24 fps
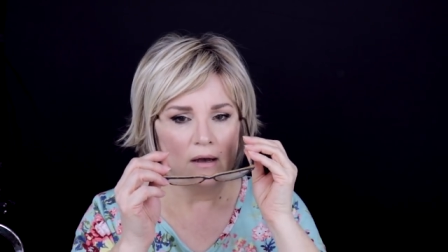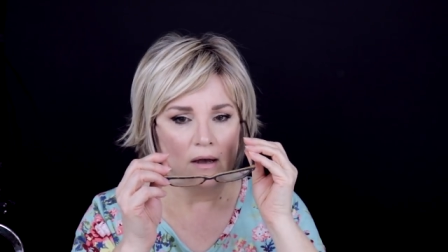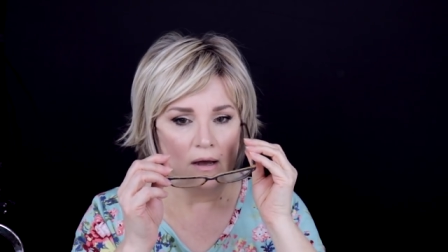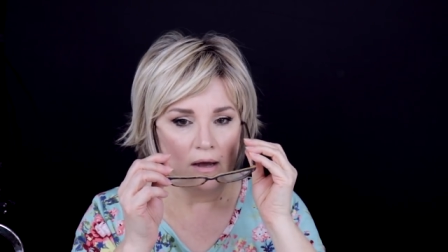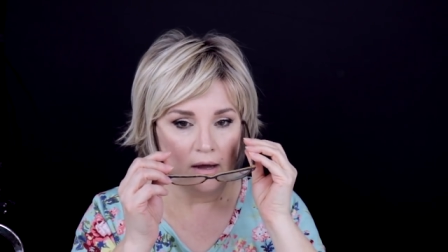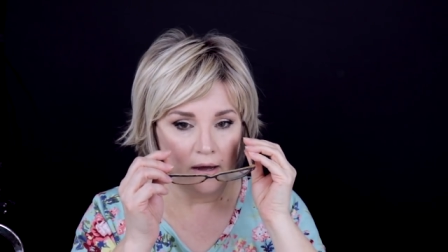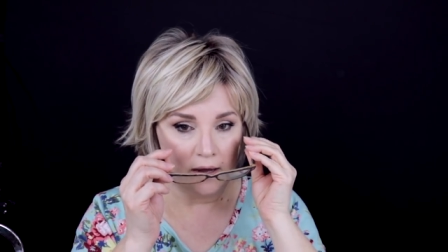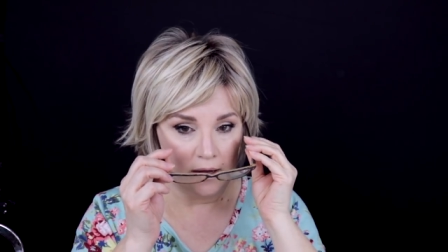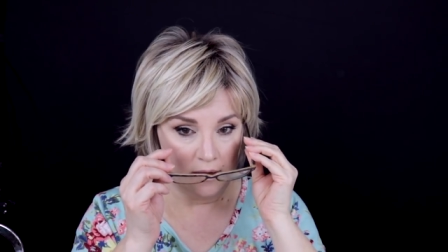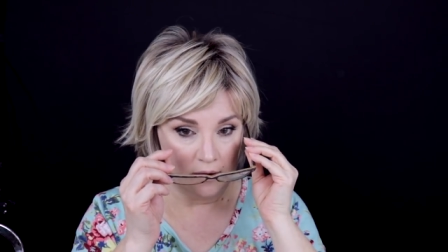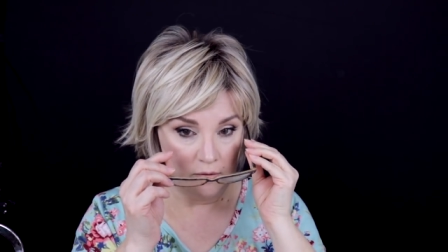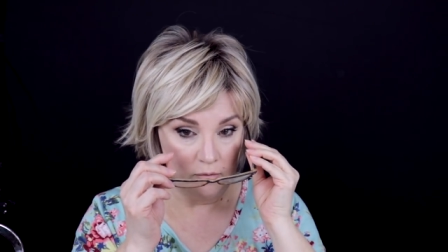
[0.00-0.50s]

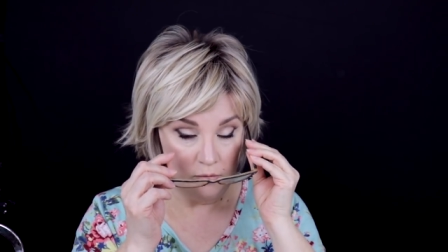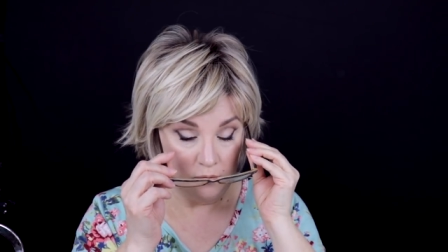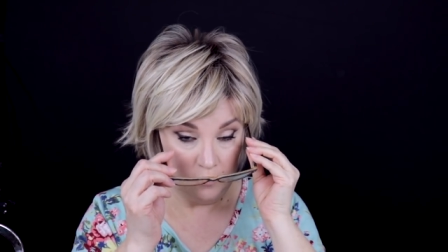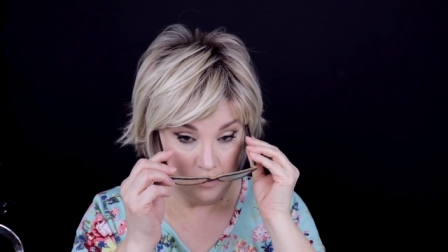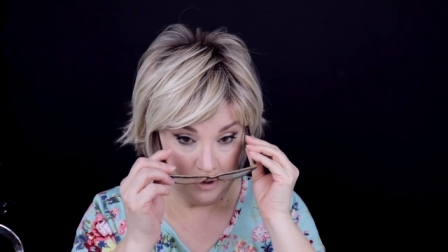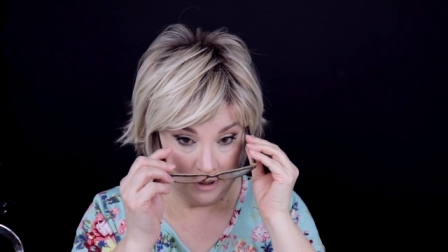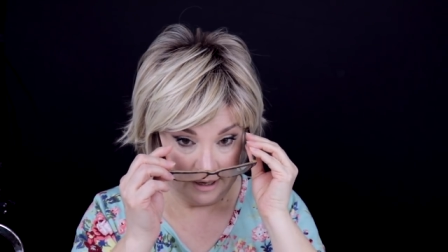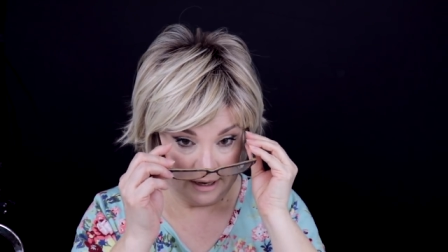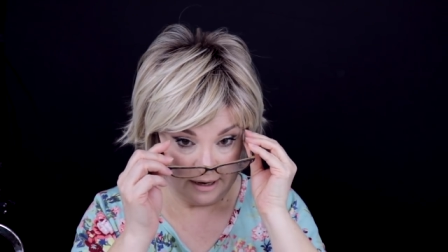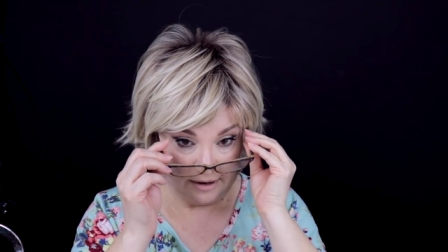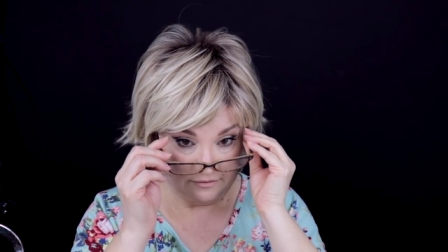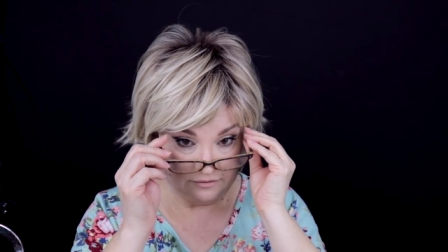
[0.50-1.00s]
I
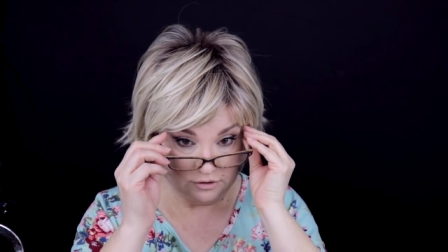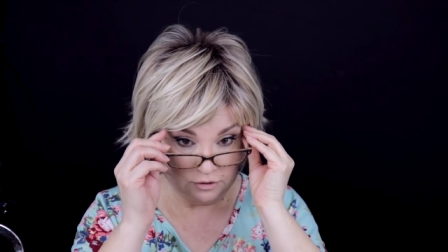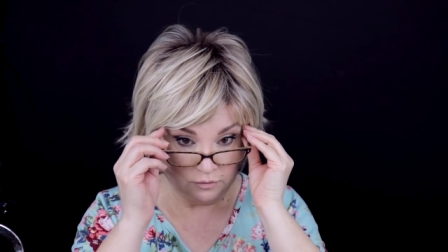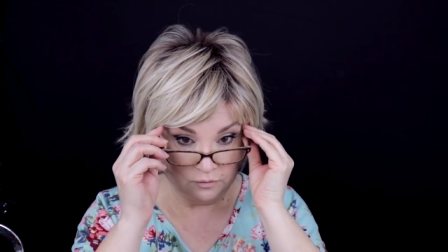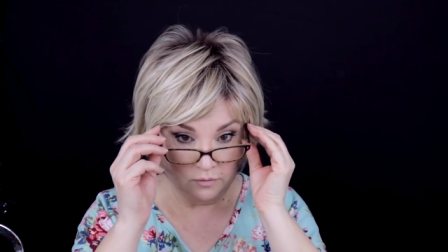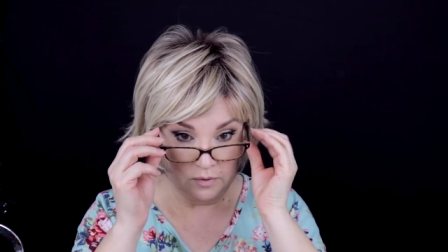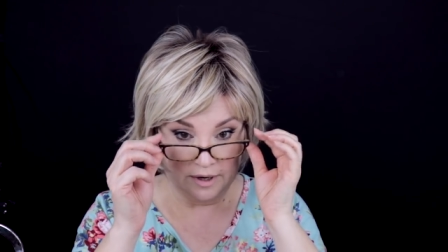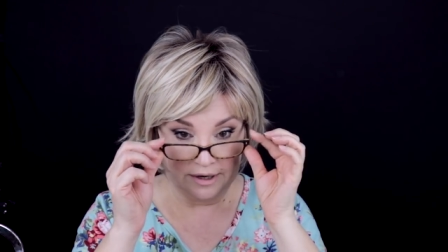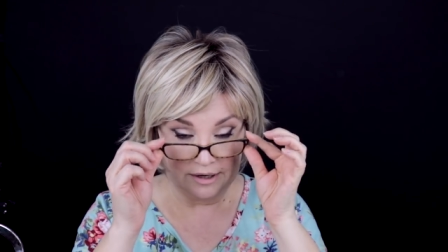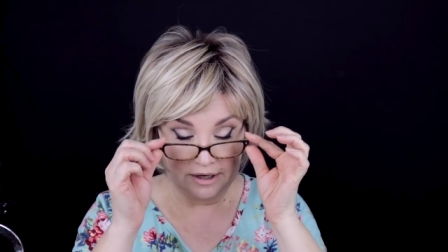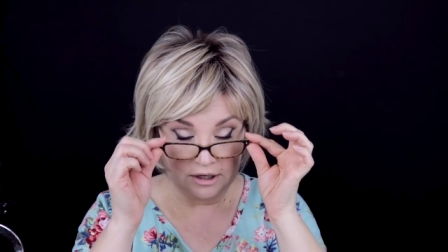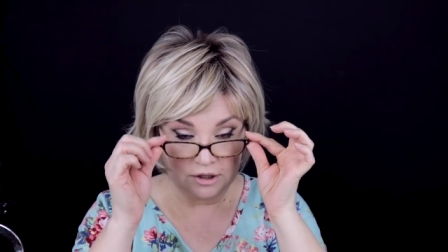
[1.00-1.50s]
would have to
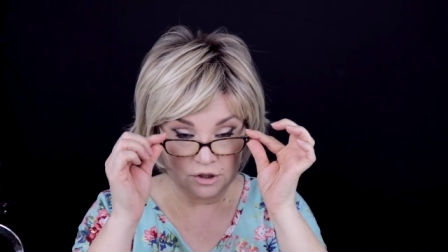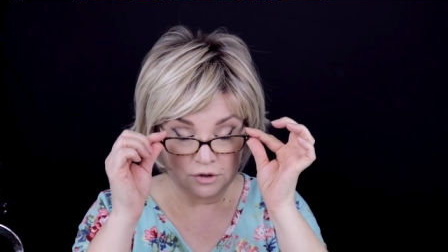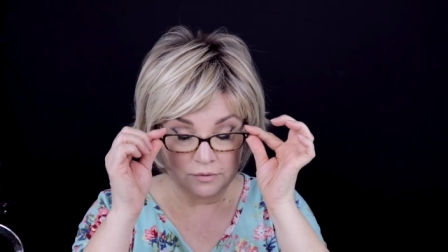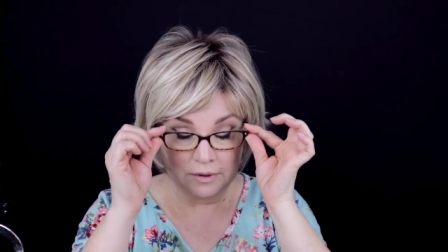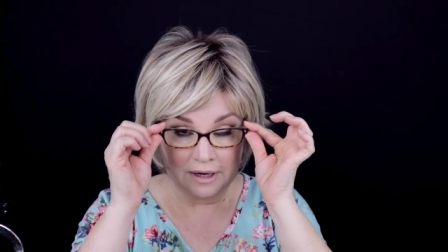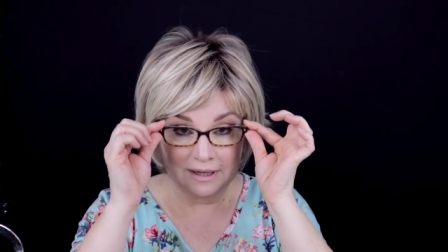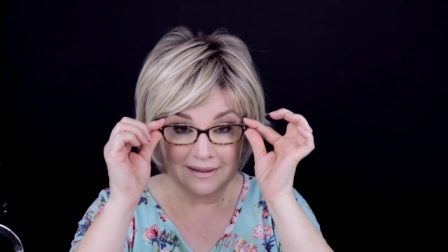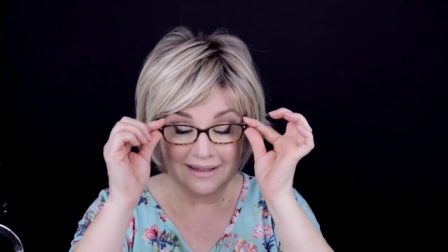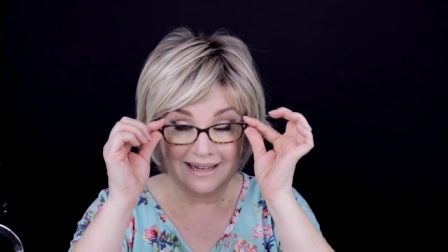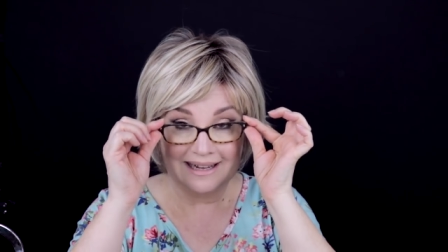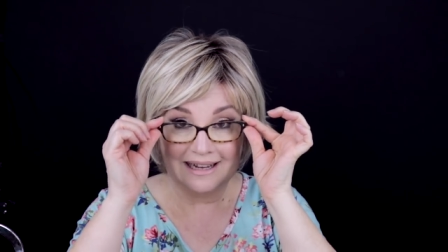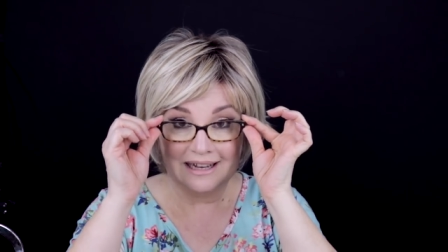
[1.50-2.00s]
run it
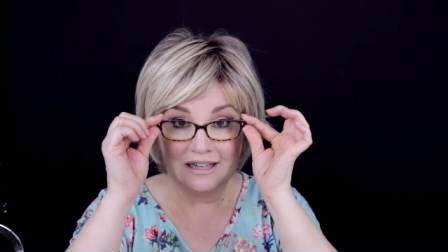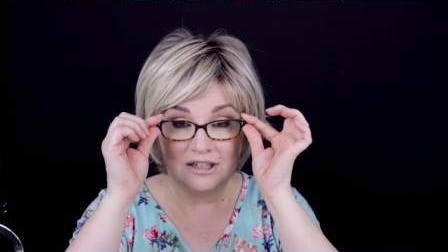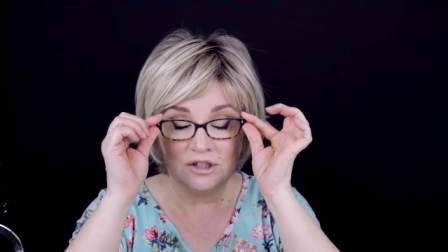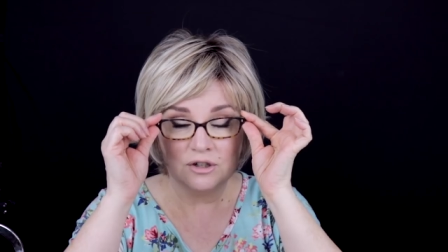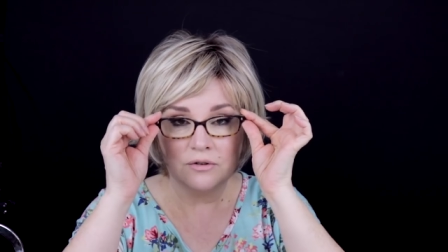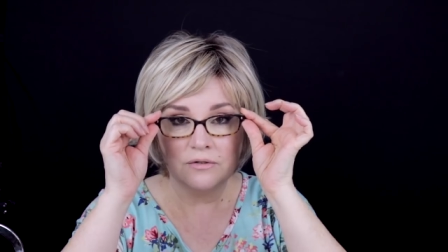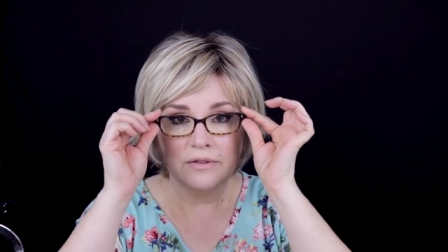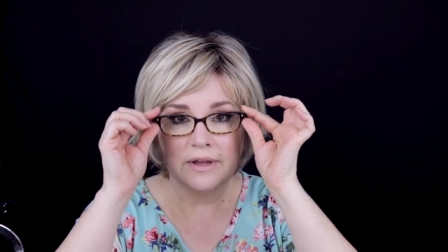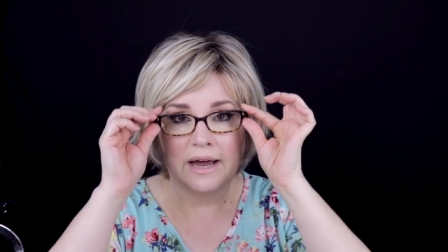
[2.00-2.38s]
directly under